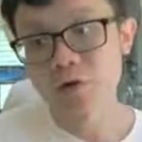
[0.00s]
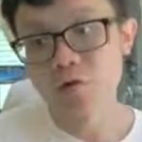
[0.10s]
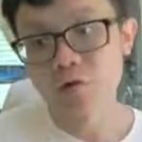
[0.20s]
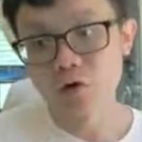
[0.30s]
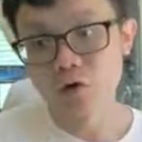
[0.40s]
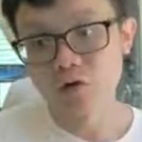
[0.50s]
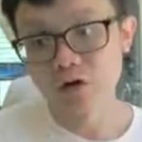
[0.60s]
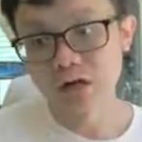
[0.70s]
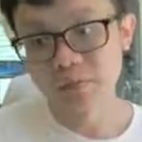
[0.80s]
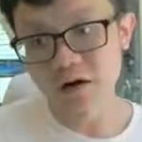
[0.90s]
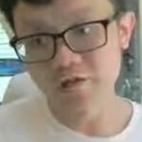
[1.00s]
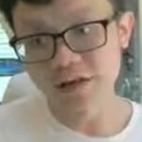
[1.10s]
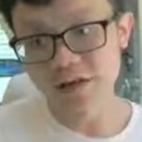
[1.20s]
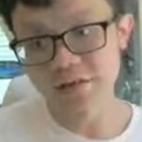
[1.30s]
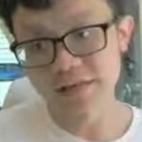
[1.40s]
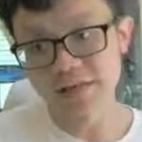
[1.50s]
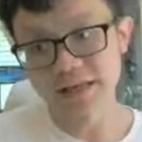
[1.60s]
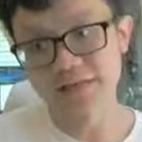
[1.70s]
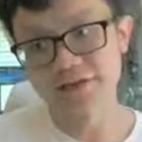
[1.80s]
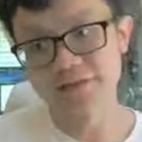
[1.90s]
volume of cavity
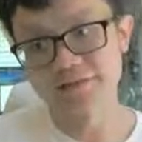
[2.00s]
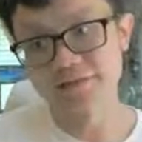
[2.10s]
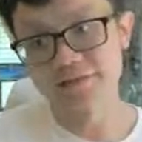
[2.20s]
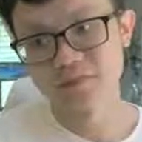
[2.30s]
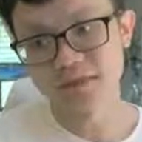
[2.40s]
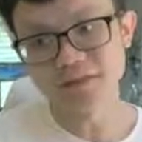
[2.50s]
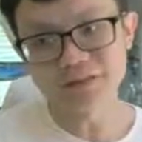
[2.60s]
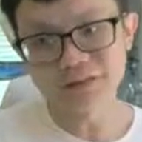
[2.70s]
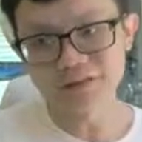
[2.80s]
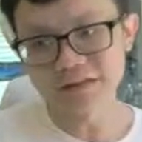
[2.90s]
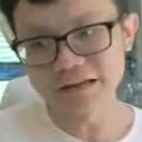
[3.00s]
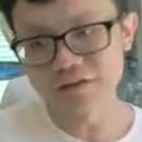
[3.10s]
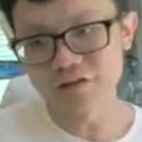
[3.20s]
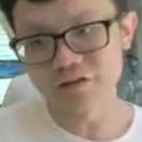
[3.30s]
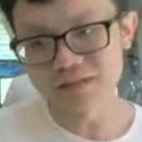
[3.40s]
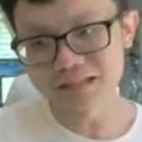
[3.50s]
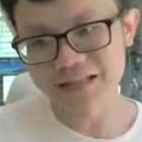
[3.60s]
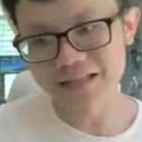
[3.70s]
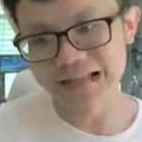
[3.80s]
increase and this one also I don't know just now I